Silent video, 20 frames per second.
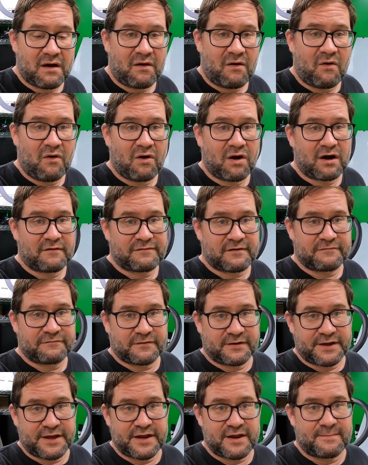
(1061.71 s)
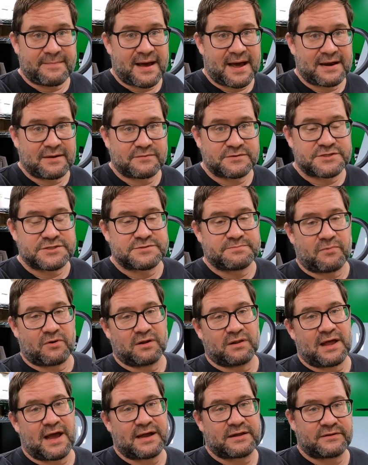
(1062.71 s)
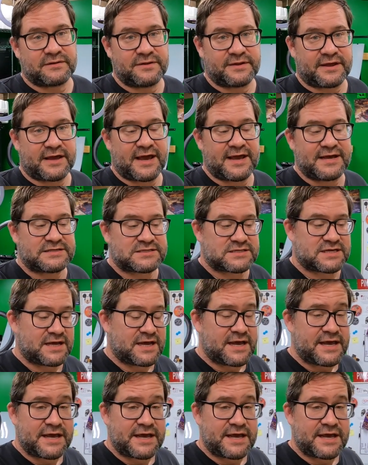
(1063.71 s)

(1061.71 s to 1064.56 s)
Or if I forget about it, which is more likely the case,